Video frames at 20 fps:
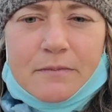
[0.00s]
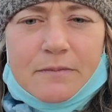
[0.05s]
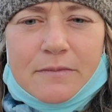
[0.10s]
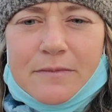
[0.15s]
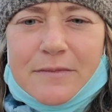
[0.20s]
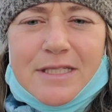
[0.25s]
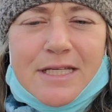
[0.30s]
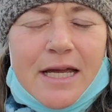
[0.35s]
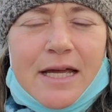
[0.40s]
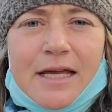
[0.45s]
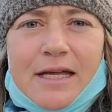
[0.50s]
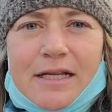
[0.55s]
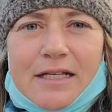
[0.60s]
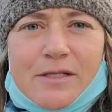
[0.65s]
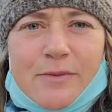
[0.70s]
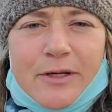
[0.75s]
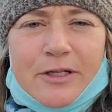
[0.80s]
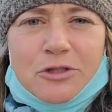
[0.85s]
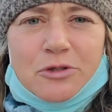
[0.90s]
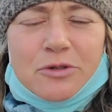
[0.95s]
day, a
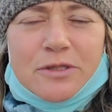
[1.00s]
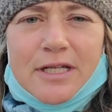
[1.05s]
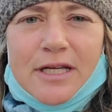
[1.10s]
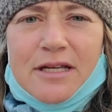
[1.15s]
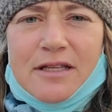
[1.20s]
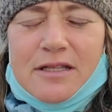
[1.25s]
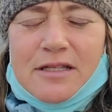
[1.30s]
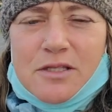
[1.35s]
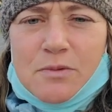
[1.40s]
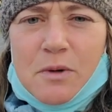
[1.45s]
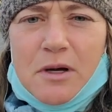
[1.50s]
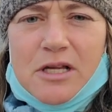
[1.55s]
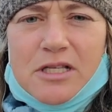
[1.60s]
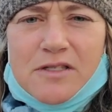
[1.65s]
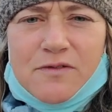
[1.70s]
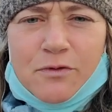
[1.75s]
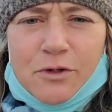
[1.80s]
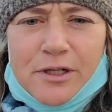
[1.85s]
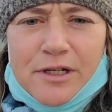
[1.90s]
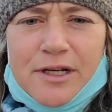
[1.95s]
special day this was
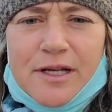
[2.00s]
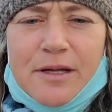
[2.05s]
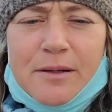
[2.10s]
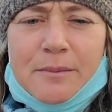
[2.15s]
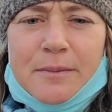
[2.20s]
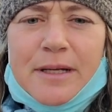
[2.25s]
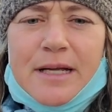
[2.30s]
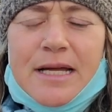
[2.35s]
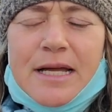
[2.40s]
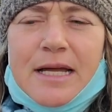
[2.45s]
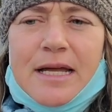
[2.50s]
for him.